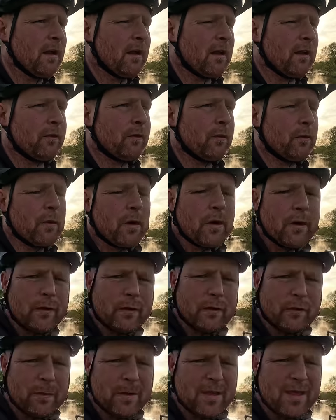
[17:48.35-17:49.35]
The last thing I want
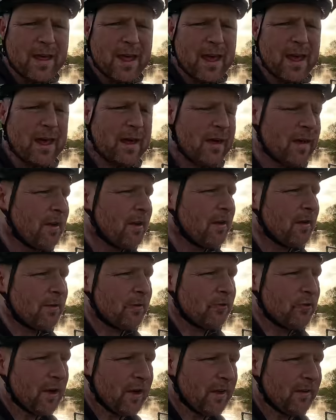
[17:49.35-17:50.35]
to do is be there
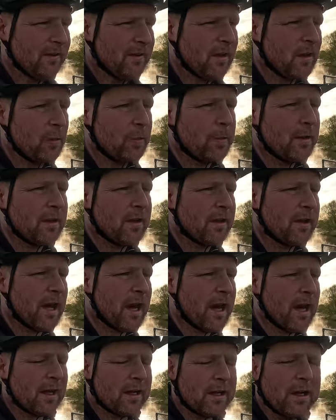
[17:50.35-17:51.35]
trying to set up in the
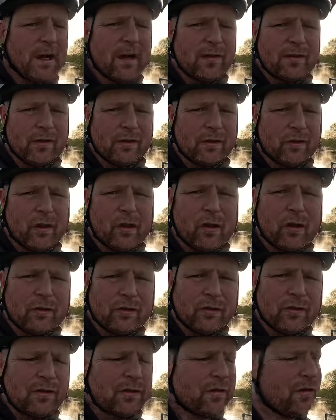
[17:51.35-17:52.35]
dark, having
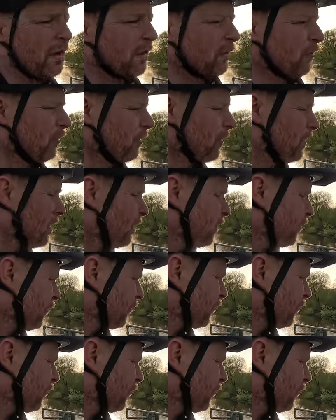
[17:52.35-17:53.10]
torches flashing around